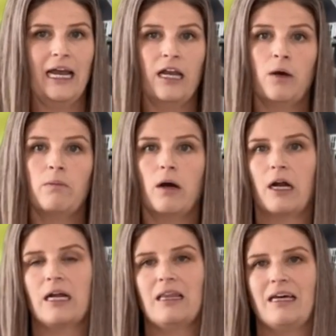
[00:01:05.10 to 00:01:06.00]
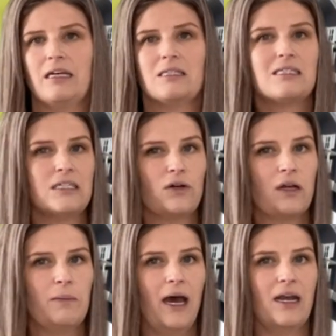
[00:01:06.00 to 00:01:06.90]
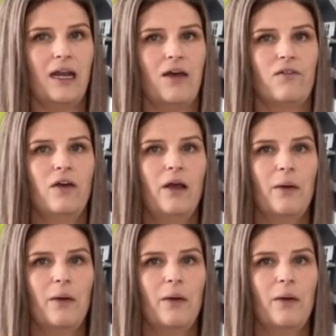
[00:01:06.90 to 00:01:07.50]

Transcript: in a market that is still competitive,